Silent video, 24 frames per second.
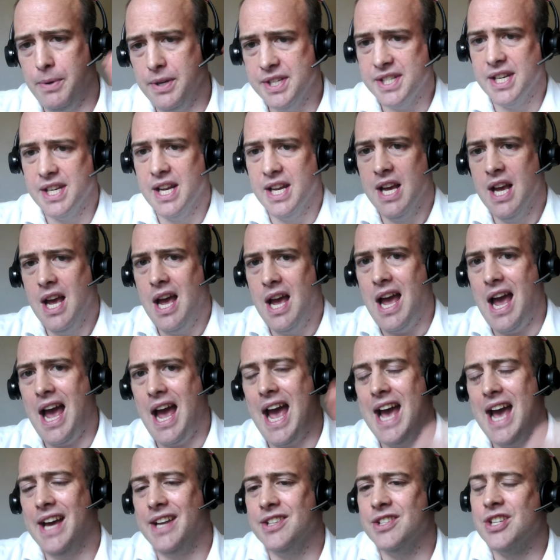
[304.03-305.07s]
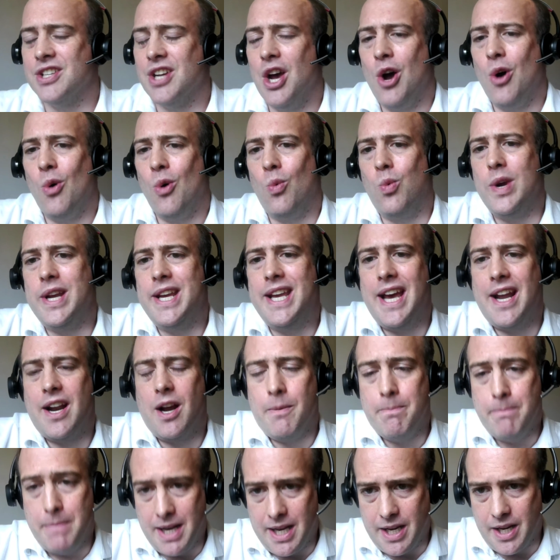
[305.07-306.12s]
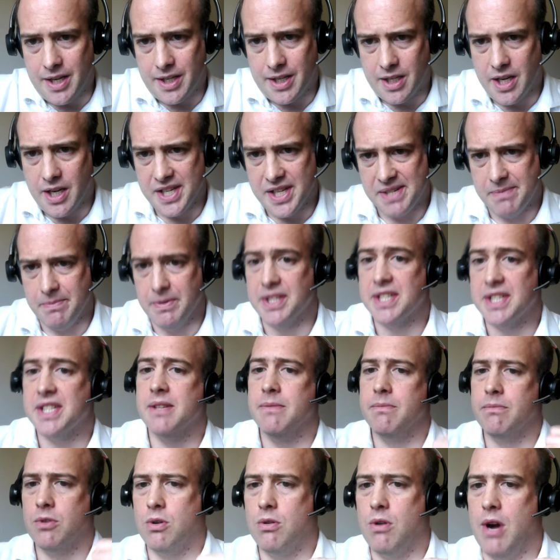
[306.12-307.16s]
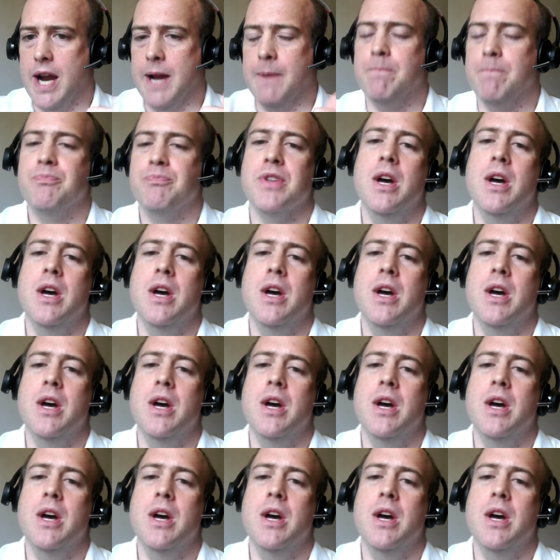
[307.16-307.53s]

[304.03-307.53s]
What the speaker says: us and we get our 1,000,000 customers. Great.